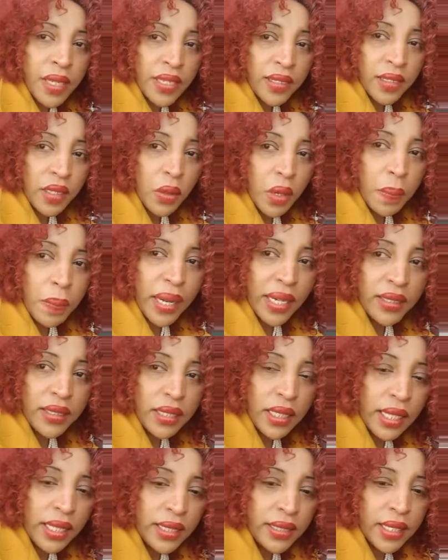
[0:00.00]
He's our
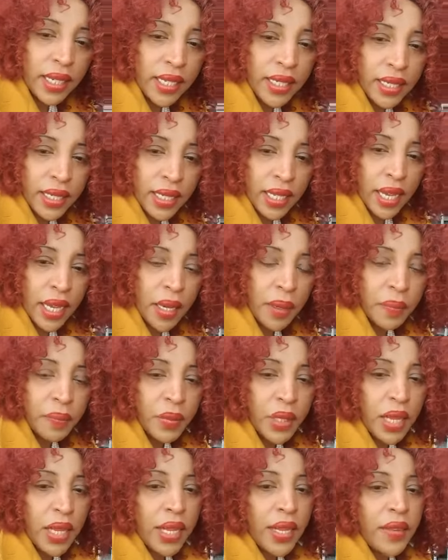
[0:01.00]
party leader in
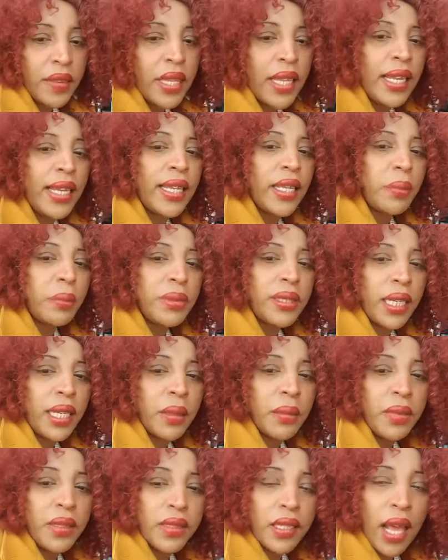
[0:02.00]
the Lib
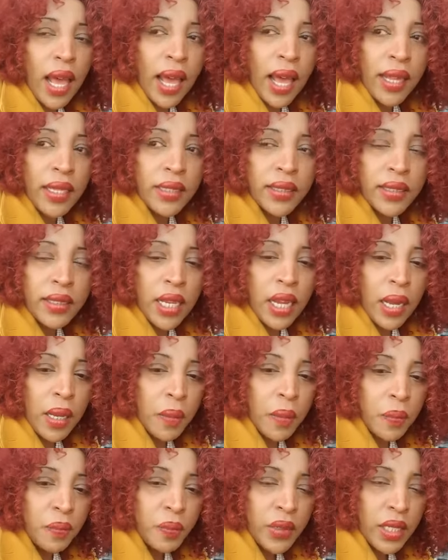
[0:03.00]
Dems.
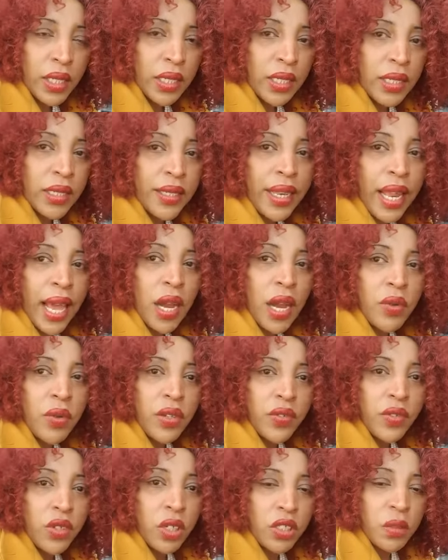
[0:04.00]
And now
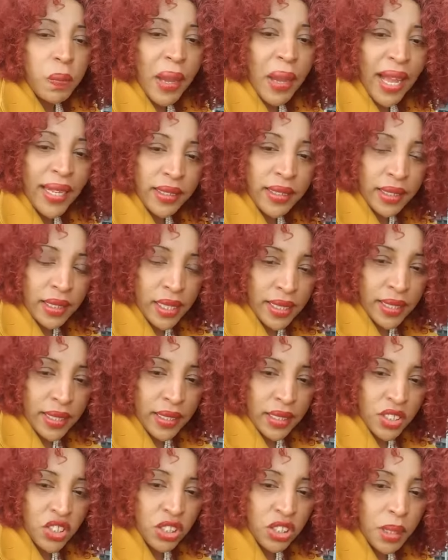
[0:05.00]
we've got party
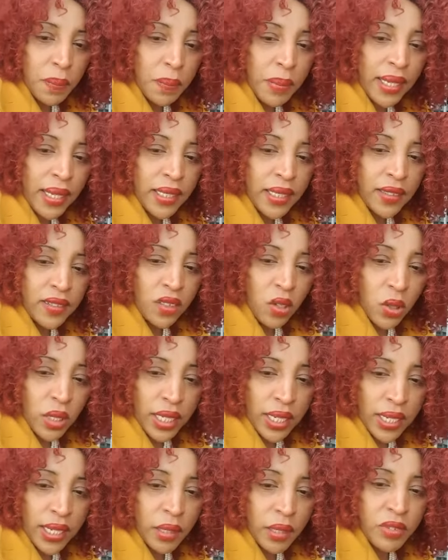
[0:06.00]
leadership, and it's
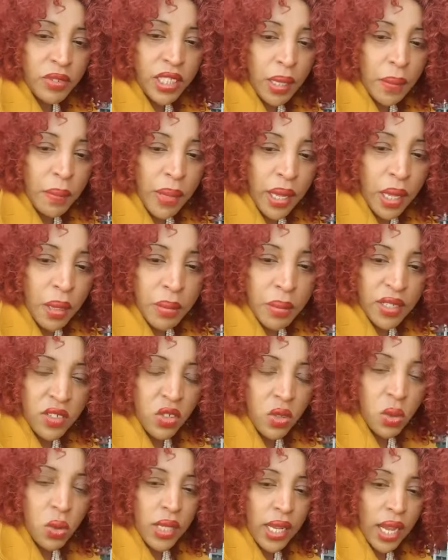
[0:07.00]
only Lib Dem
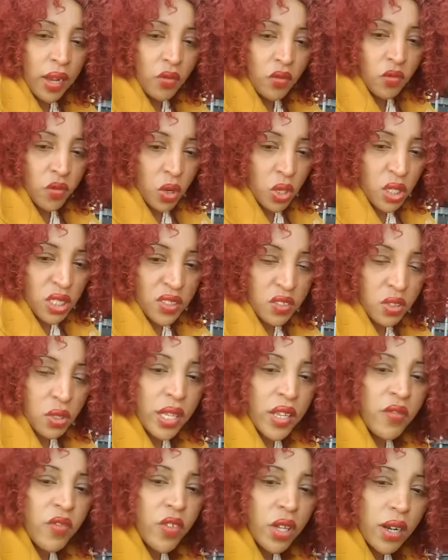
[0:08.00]
members who can vote. So
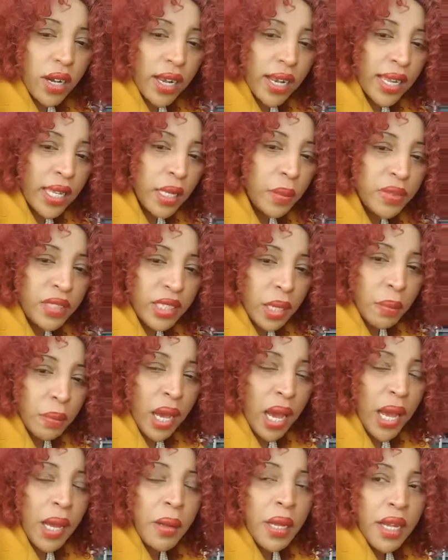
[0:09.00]
if you're a Lib Dem
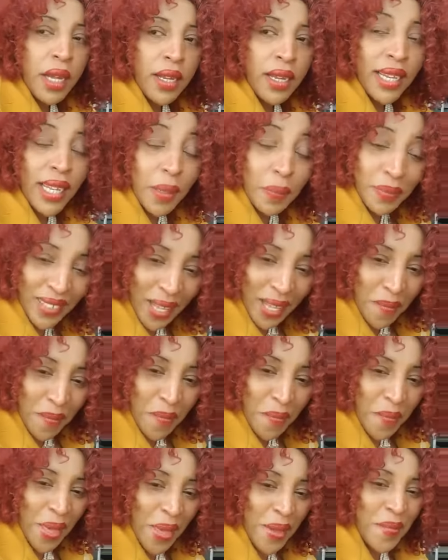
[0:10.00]

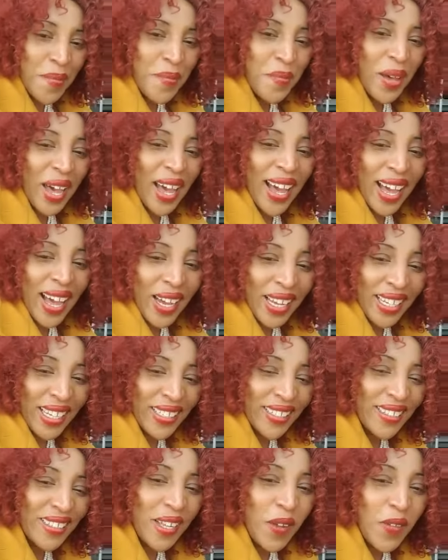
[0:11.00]
member, I
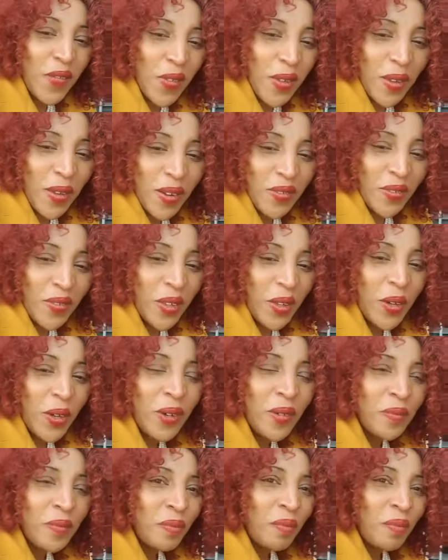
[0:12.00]
can see a few of you.